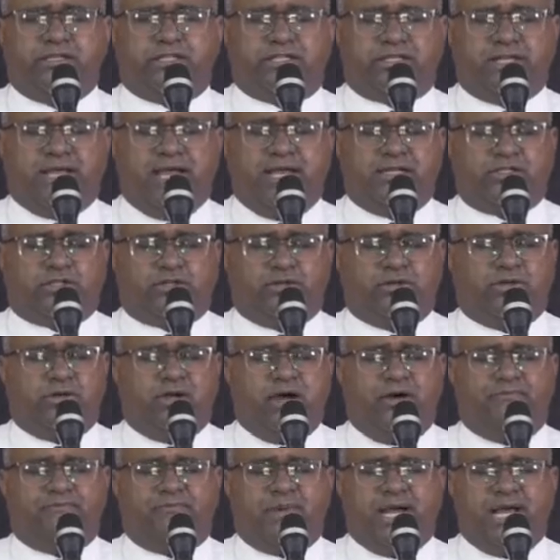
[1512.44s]
Center
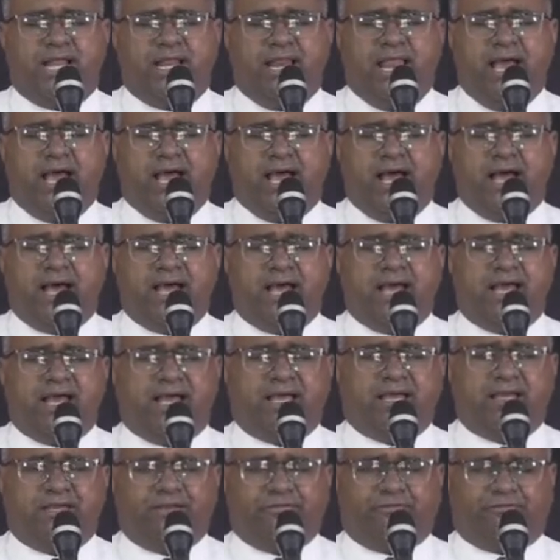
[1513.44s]
of my
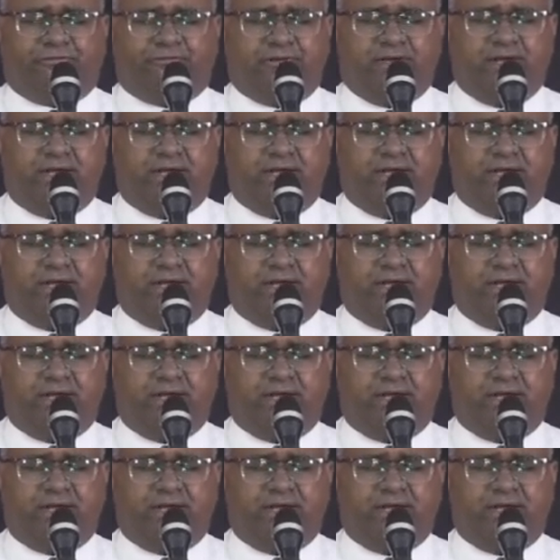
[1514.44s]
life,